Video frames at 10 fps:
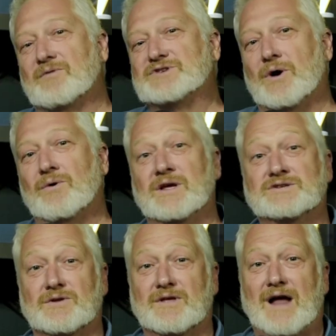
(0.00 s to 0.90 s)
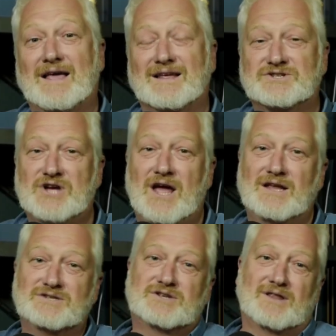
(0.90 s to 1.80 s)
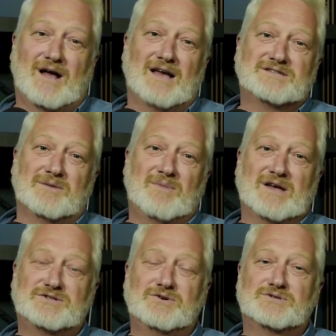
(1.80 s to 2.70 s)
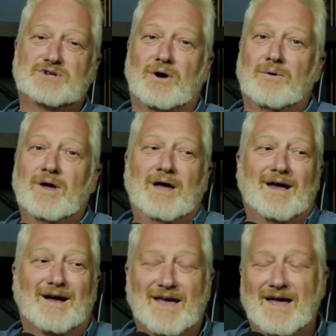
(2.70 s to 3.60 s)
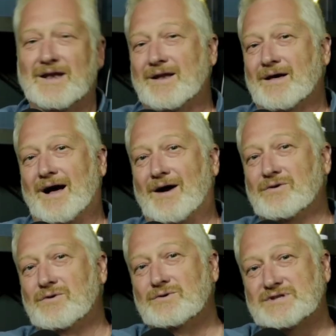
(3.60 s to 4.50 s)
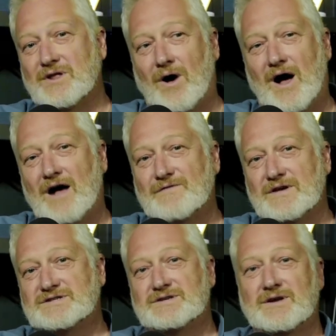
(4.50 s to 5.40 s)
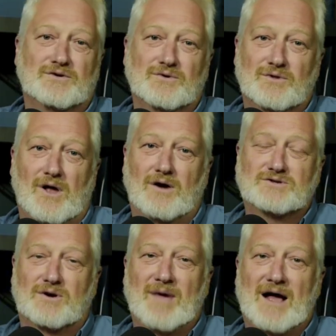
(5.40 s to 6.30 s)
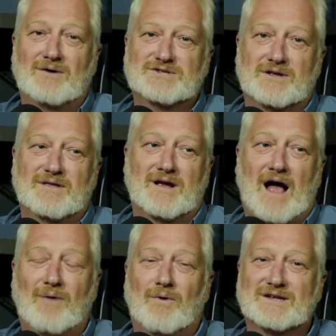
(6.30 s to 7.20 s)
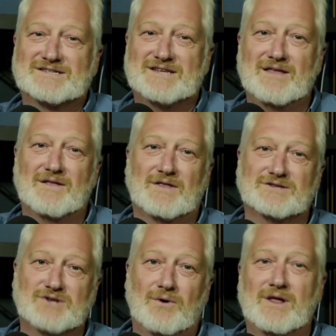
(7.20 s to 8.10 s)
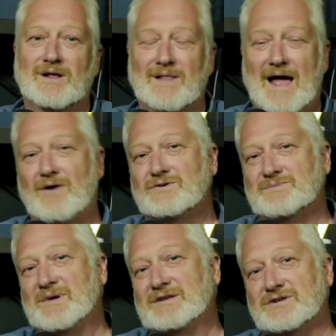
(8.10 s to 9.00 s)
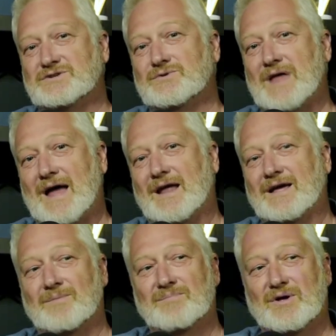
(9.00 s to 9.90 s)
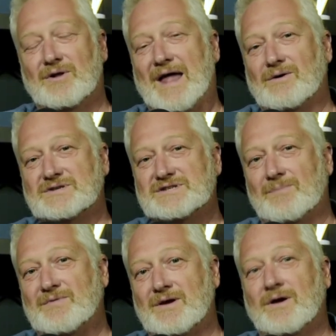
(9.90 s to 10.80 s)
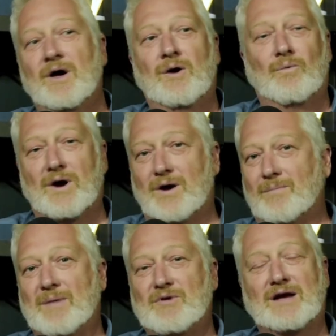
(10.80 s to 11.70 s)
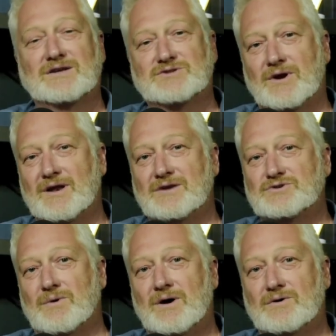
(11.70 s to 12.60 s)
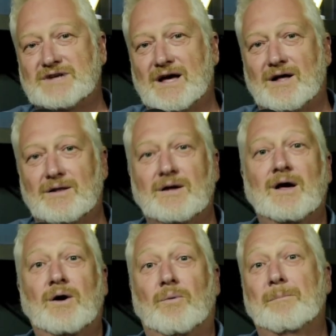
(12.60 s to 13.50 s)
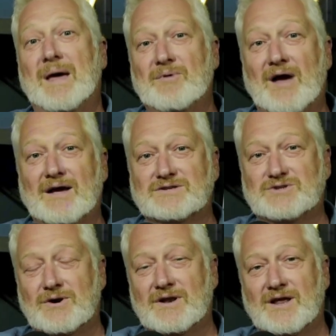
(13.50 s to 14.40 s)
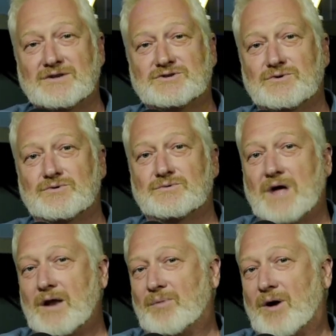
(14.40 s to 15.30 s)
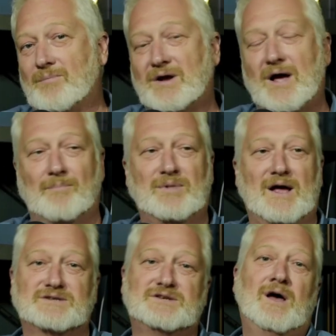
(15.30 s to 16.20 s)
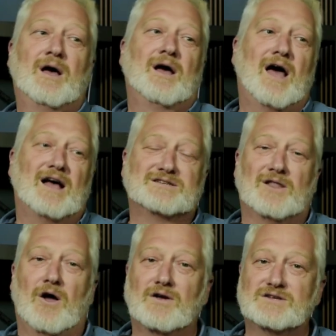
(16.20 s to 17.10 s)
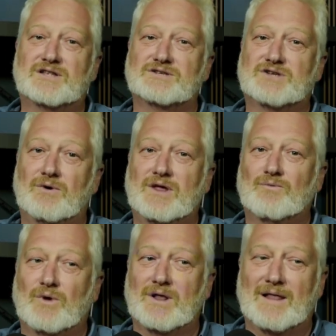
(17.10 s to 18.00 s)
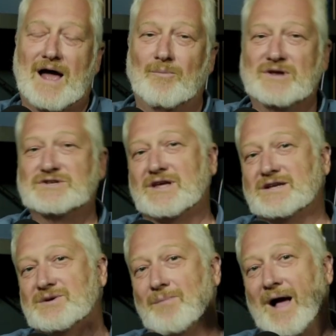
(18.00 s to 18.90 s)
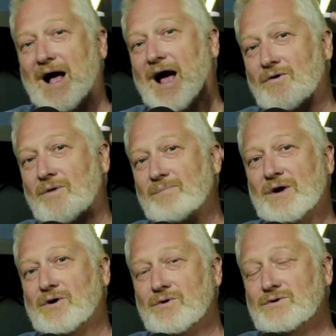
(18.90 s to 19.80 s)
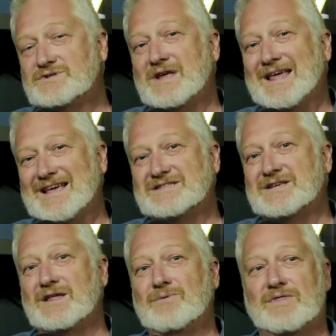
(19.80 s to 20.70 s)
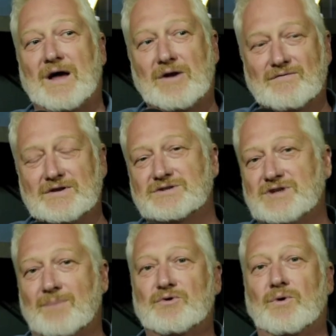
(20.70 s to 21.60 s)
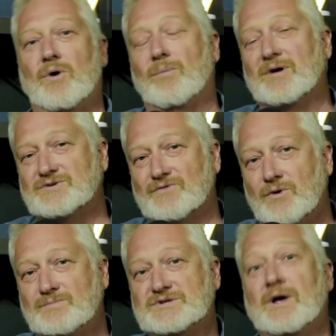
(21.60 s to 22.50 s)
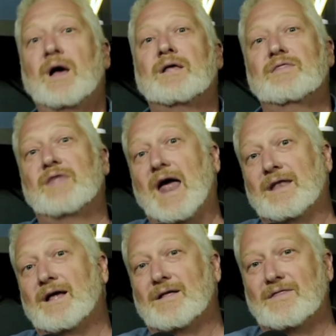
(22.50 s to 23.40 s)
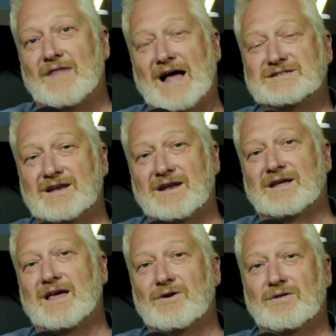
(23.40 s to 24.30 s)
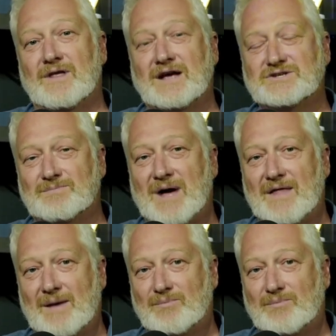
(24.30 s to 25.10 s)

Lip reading: of zoning so that I can change to the highest and best use. So again, I'll use the office to long-term housing thing. I want to see that the zoning allows me to do that, and I can build out something where maybe I could turn it into a hotel. Maybe I could turn it into an apartment complex. As long as the zoning will allow me to get to my higher and better use easily without having to jump through a whole bunch of hoops, then that's an indicator that I should buy that